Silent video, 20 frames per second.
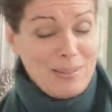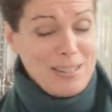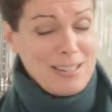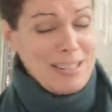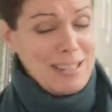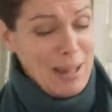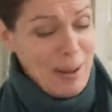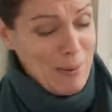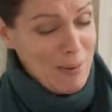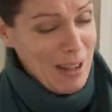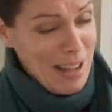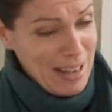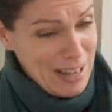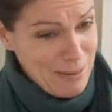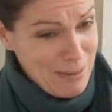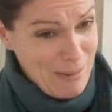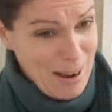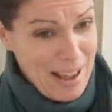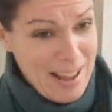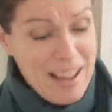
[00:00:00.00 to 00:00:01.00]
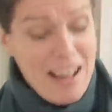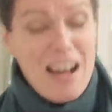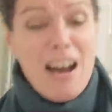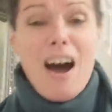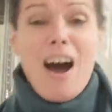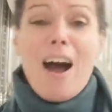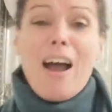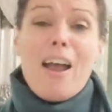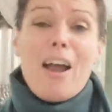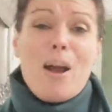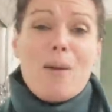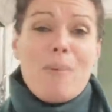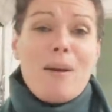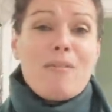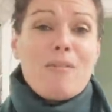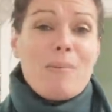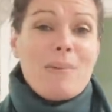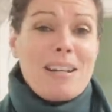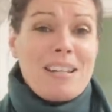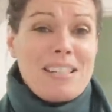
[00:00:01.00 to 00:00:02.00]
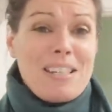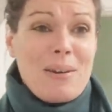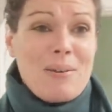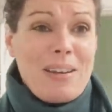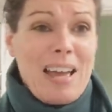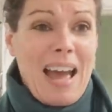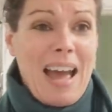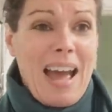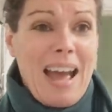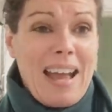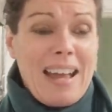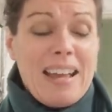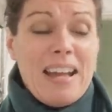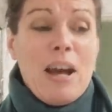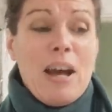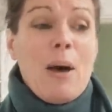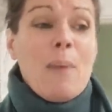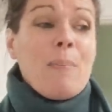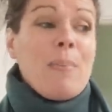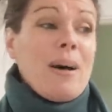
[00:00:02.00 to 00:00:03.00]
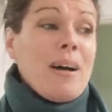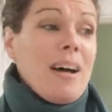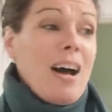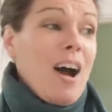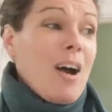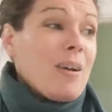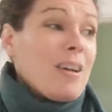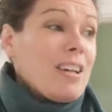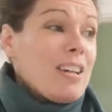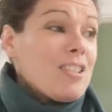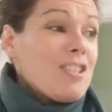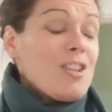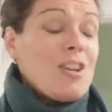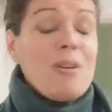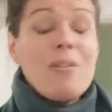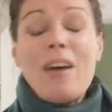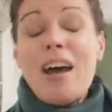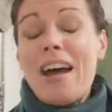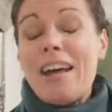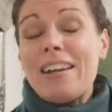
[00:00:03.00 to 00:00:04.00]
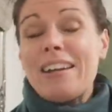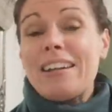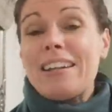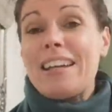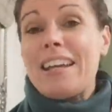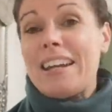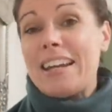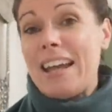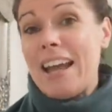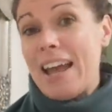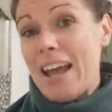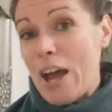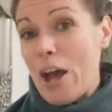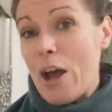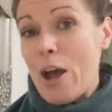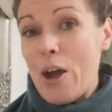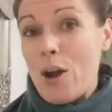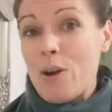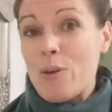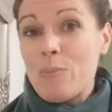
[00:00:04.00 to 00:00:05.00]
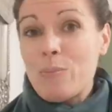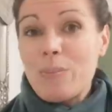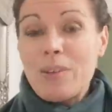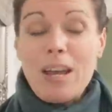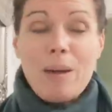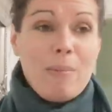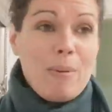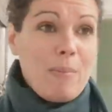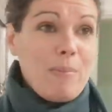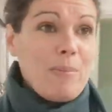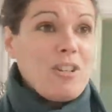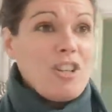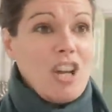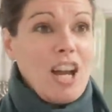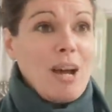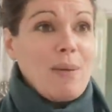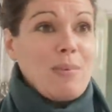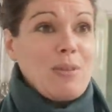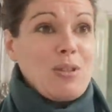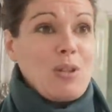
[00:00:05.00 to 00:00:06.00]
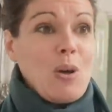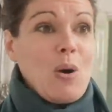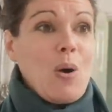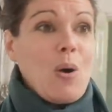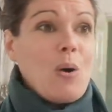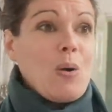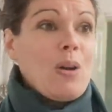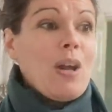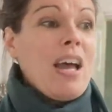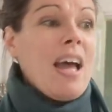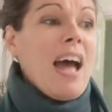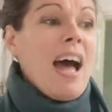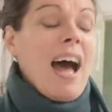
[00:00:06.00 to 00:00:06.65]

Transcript: So anyway, I hope everybody's okay, but I'm going to do that and I'm going to get home, get my pyjamas on,